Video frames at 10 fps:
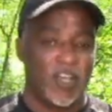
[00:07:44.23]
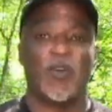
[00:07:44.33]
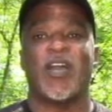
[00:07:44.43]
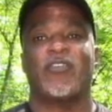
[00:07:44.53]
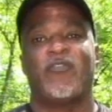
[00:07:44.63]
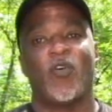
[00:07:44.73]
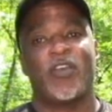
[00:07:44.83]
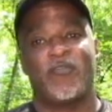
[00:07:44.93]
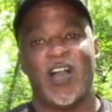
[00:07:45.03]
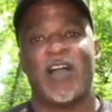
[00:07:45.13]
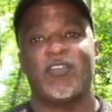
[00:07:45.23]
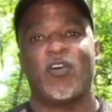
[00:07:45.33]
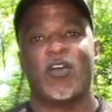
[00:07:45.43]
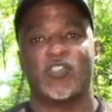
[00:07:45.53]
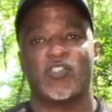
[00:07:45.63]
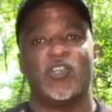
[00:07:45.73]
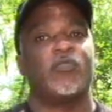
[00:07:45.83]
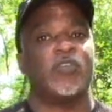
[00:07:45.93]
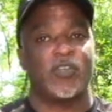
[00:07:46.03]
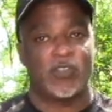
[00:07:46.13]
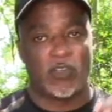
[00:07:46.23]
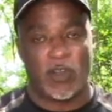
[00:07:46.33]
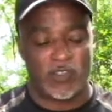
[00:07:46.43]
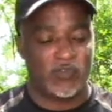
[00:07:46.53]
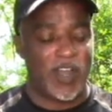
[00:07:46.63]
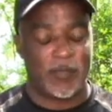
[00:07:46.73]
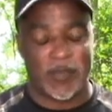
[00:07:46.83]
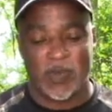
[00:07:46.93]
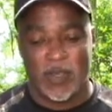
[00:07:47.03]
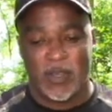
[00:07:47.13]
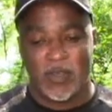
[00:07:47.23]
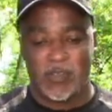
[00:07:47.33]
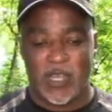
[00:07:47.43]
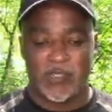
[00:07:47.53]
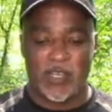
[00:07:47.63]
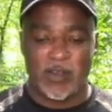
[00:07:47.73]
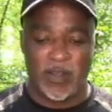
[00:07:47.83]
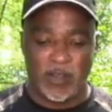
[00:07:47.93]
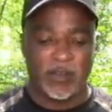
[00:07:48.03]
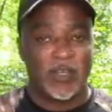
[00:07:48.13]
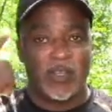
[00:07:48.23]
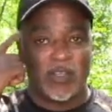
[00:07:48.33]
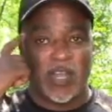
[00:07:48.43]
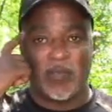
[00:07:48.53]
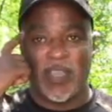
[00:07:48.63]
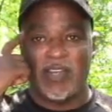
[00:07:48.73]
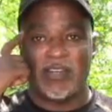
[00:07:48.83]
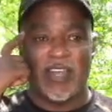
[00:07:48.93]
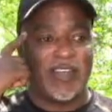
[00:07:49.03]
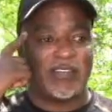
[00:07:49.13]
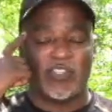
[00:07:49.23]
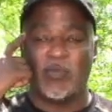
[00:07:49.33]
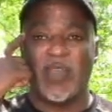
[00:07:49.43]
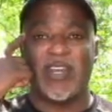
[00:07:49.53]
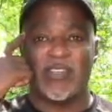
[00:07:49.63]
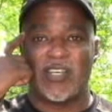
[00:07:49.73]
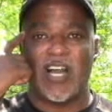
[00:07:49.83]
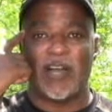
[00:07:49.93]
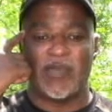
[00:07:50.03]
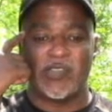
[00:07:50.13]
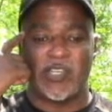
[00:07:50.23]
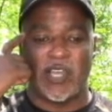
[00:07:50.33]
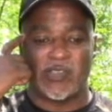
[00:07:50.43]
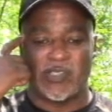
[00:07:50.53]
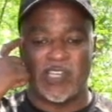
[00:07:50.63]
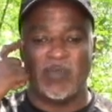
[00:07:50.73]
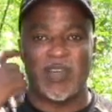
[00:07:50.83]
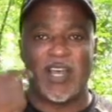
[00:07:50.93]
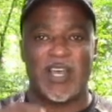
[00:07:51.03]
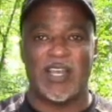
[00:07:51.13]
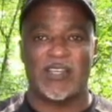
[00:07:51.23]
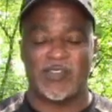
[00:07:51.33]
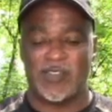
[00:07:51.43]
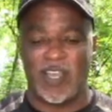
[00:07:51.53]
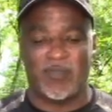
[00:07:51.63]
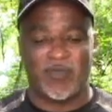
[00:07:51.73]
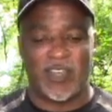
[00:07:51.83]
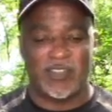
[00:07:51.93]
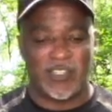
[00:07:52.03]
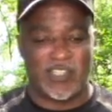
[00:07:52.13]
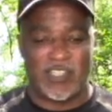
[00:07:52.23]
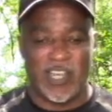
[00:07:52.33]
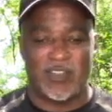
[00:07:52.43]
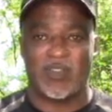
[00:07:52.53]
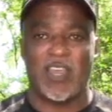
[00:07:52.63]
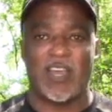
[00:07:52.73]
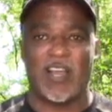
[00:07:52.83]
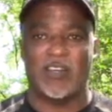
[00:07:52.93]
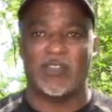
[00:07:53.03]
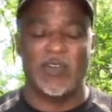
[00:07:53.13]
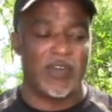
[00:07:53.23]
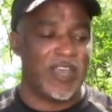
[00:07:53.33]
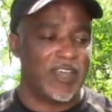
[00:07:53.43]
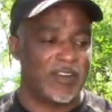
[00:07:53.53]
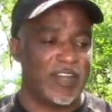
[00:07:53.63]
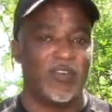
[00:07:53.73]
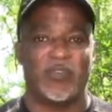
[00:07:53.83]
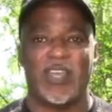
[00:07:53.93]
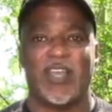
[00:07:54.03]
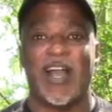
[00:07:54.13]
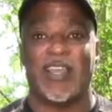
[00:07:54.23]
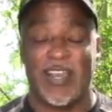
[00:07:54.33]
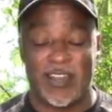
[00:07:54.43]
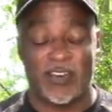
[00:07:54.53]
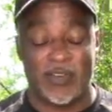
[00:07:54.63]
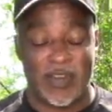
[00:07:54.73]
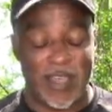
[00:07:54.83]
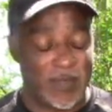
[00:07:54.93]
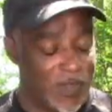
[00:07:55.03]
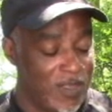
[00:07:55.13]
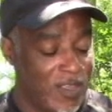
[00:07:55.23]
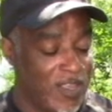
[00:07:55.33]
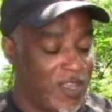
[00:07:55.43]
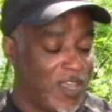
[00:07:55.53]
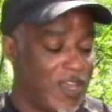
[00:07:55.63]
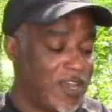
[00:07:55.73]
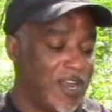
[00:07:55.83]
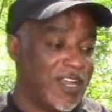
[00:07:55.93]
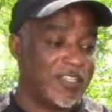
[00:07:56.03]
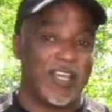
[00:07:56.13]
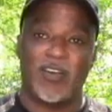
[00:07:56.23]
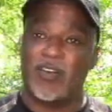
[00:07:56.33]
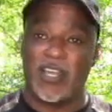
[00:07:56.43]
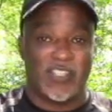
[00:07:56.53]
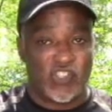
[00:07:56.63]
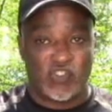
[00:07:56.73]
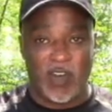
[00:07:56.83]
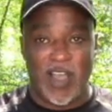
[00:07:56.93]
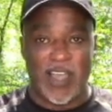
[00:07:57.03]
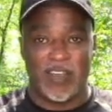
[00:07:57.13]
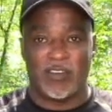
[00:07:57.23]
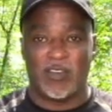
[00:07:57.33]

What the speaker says: Go back to 45 yards and shoot, it starts dropping. So I said, I mean, to me, that's common sense. Some guys, they just didn't think I could do that. They don't think I can do that. And I was like, okay, just try it.